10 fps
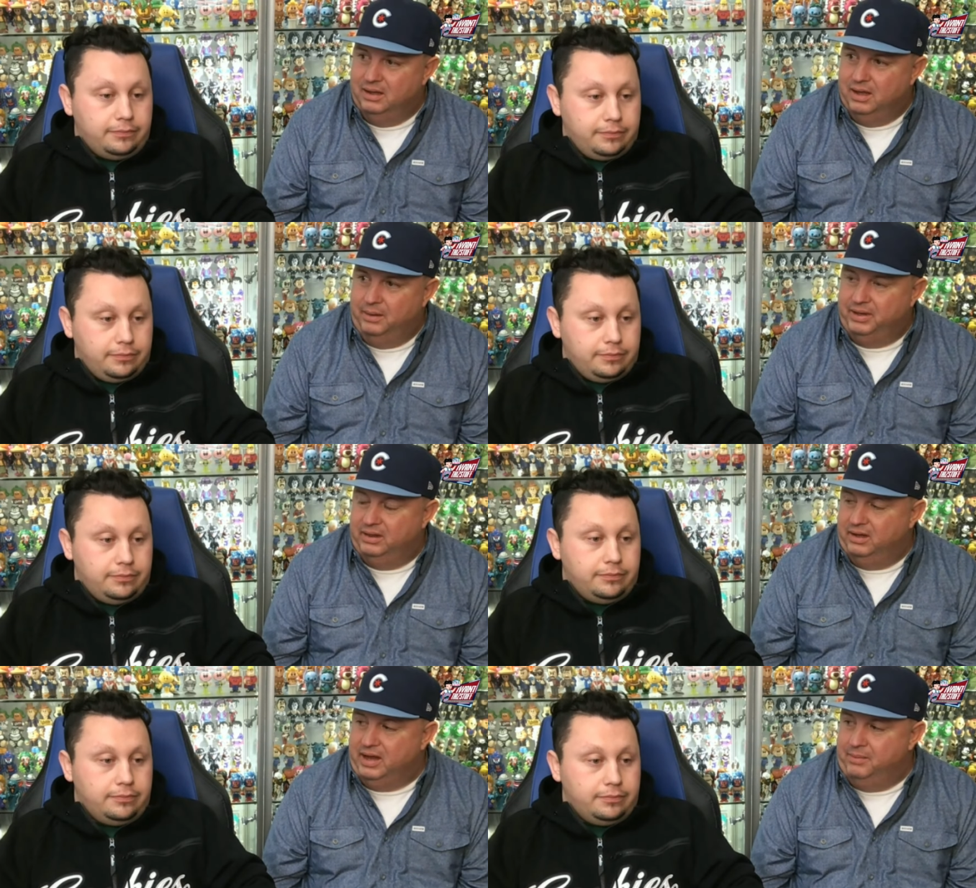Speaker 1: I mean,
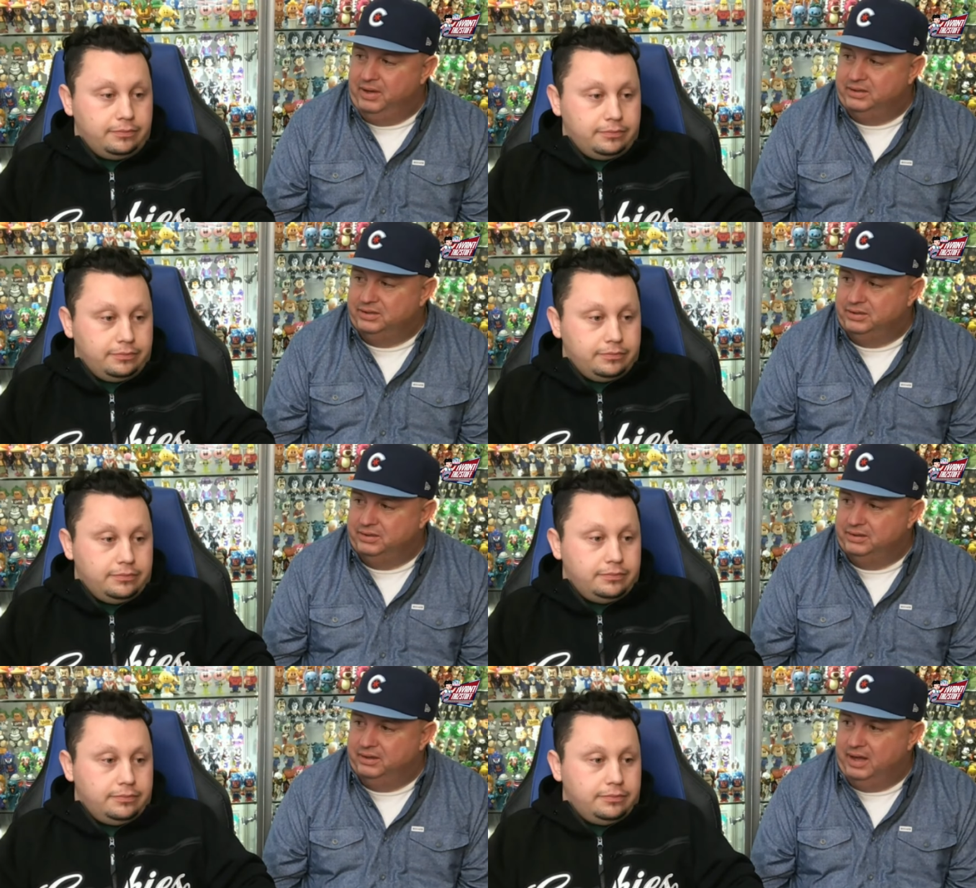look how much
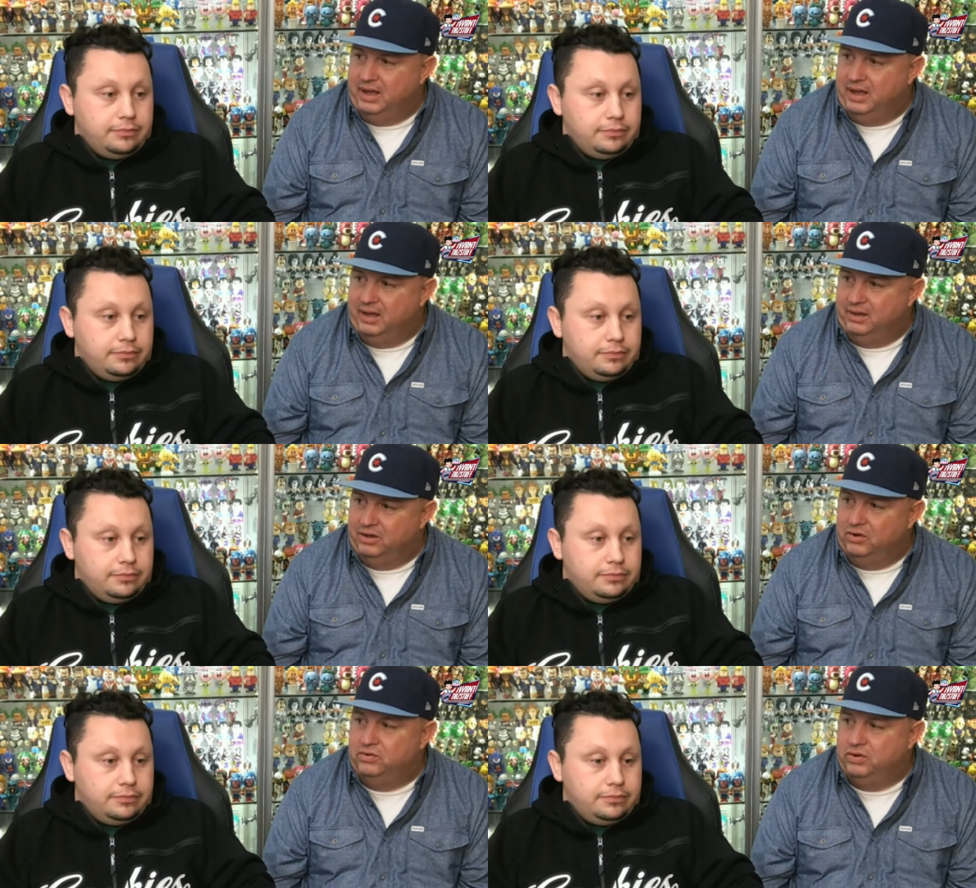uh
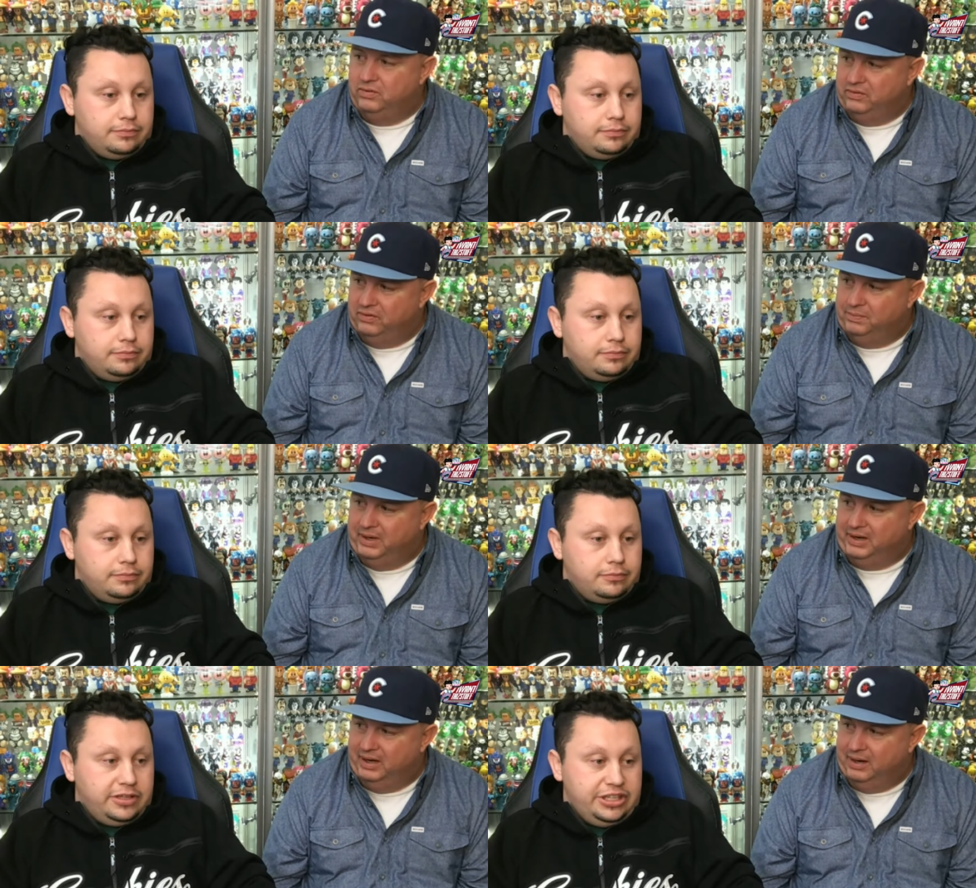Youtooz is
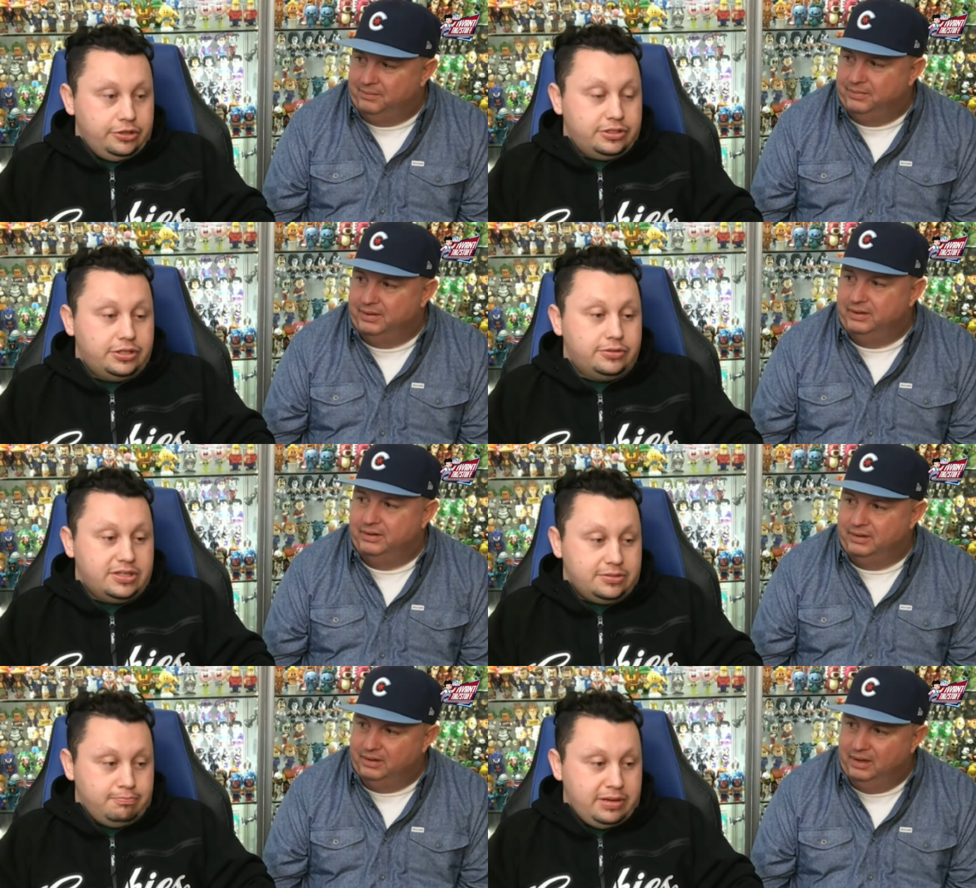picking. Up. Youtooz
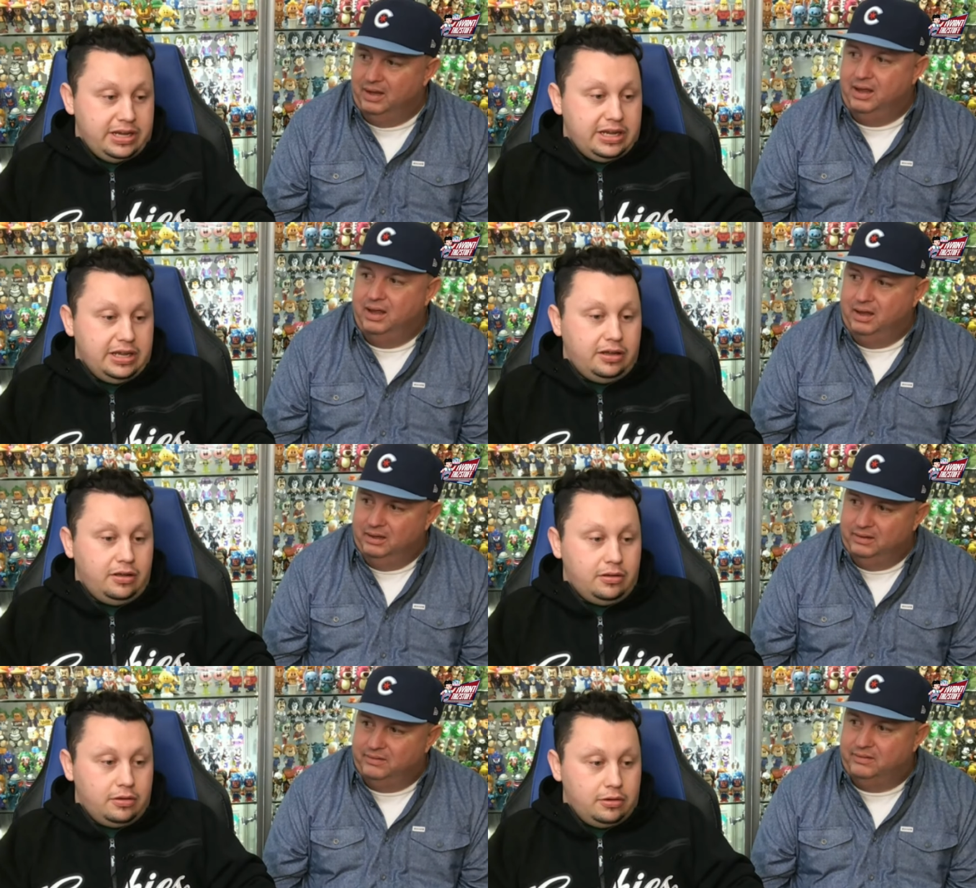is big
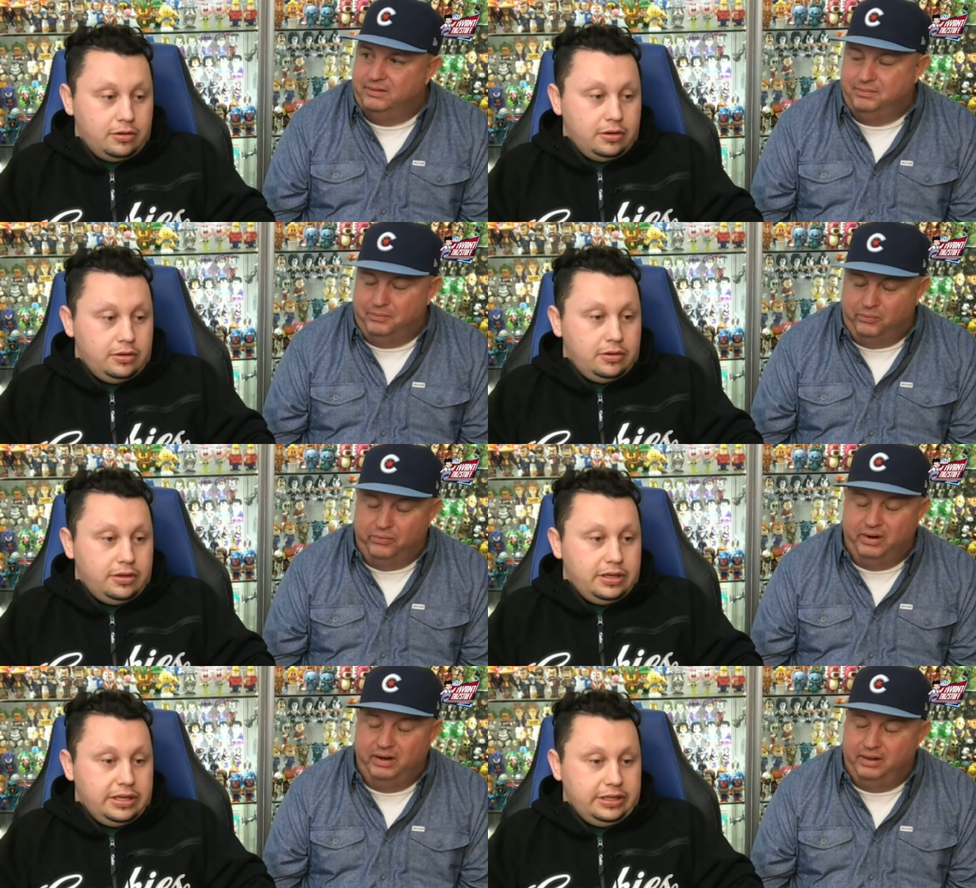
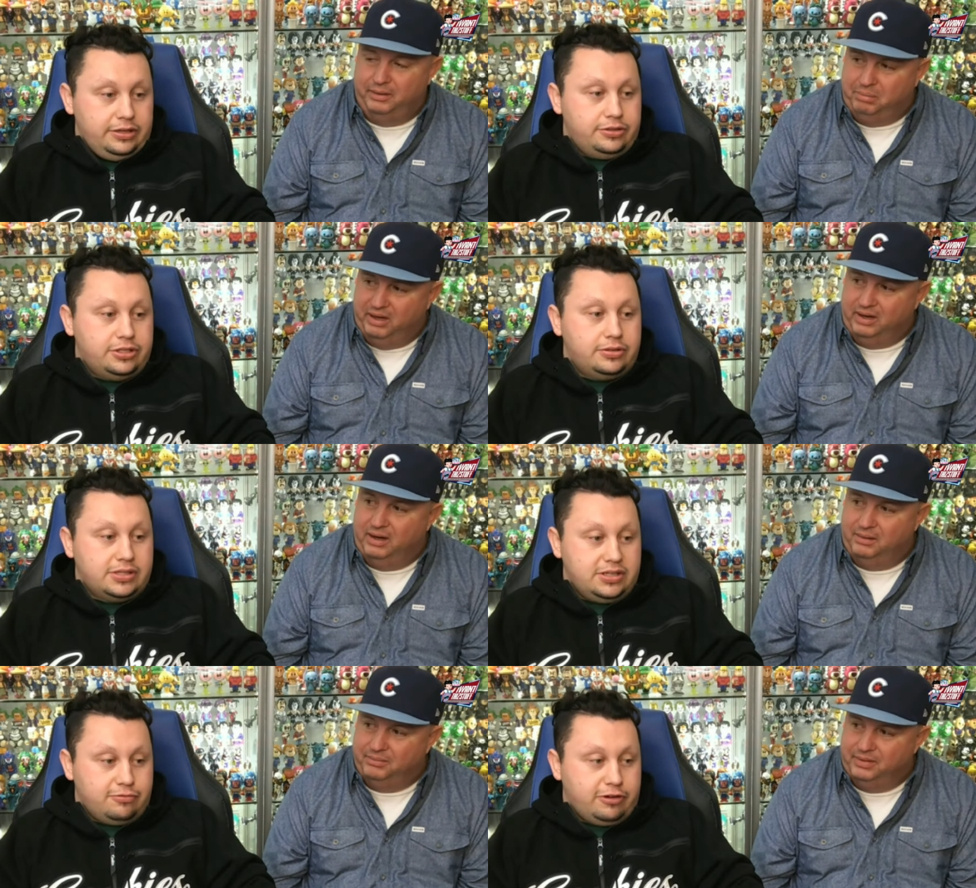really Youtooz
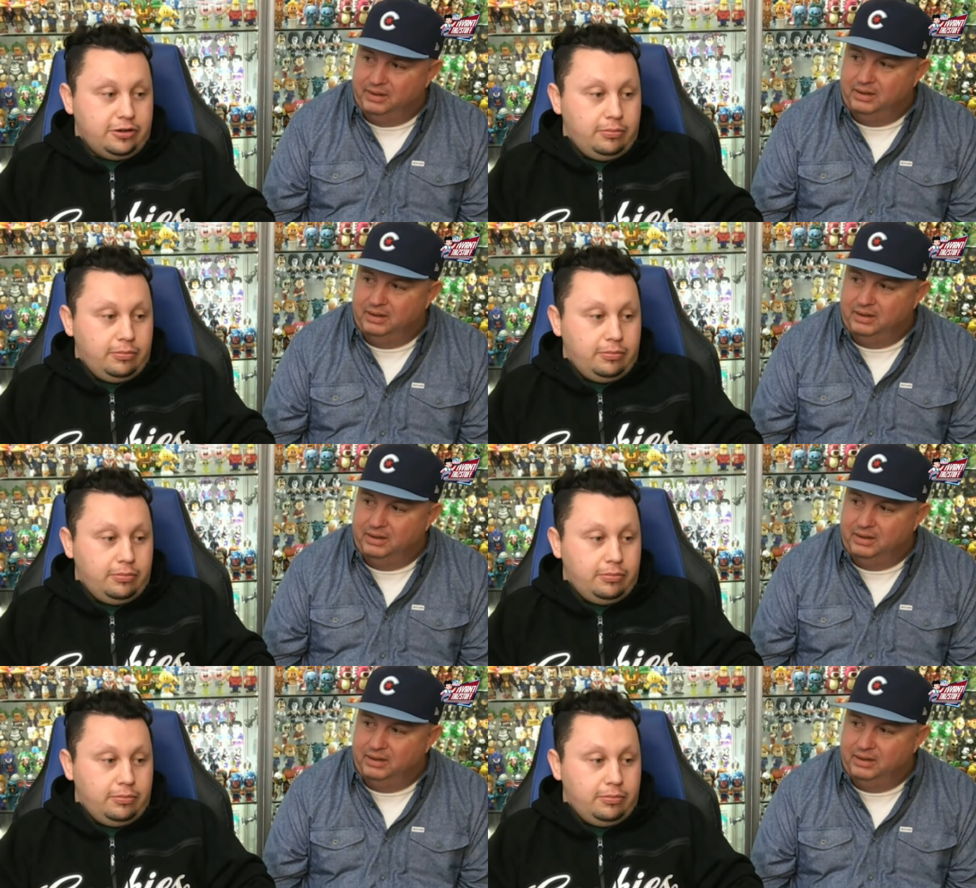is real